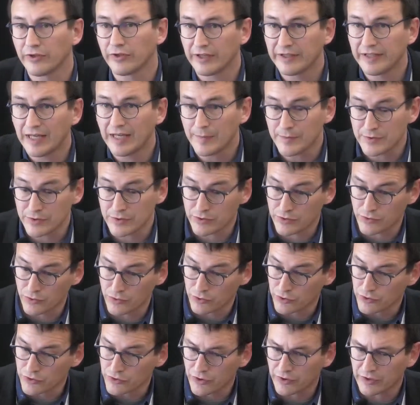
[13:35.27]
adapts to
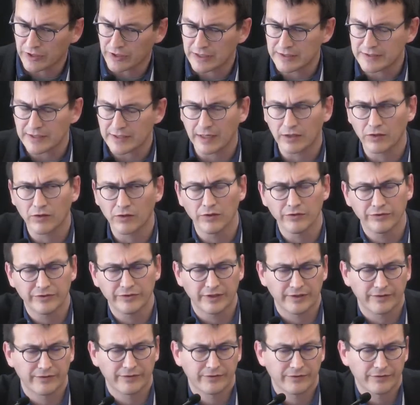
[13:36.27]
user needs and
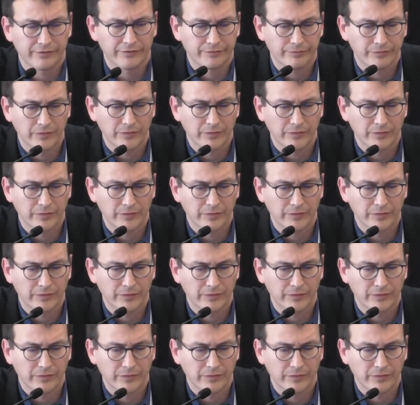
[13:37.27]
contexts.